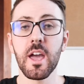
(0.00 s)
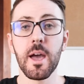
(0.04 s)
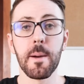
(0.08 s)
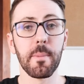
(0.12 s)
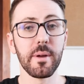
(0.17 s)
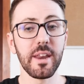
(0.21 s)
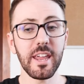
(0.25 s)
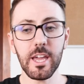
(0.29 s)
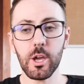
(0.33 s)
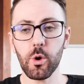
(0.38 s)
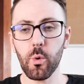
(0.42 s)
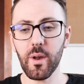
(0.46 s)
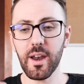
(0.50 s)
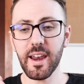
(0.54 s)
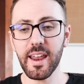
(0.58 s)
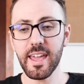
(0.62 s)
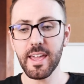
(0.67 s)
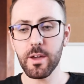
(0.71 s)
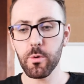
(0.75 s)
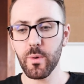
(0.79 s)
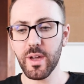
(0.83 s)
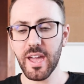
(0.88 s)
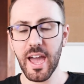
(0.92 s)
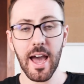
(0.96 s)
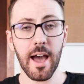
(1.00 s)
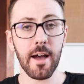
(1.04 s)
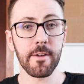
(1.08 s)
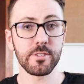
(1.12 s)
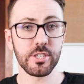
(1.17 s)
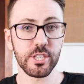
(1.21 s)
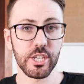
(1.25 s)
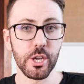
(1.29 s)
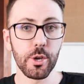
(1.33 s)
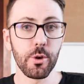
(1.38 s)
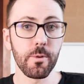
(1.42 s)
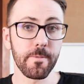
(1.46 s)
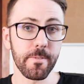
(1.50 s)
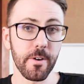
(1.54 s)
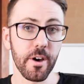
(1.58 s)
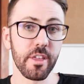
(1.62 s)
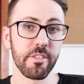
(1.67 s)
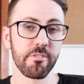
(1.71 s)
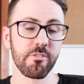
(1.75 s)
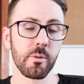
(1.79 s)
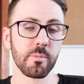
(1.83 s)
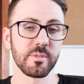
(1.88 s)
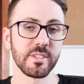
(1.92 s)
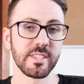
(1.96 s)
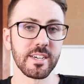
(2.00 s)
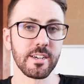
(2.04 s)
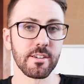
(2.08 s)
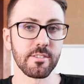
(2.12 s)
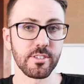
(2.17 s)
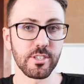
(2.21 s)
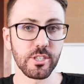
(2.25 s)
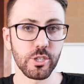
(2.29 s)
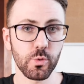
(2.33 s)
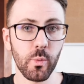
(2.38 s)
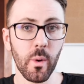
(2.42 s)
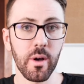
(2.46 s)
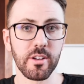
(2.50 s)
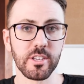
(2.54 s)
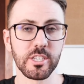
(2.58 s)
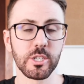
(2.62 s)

But equally, we have 2 further upsells as well.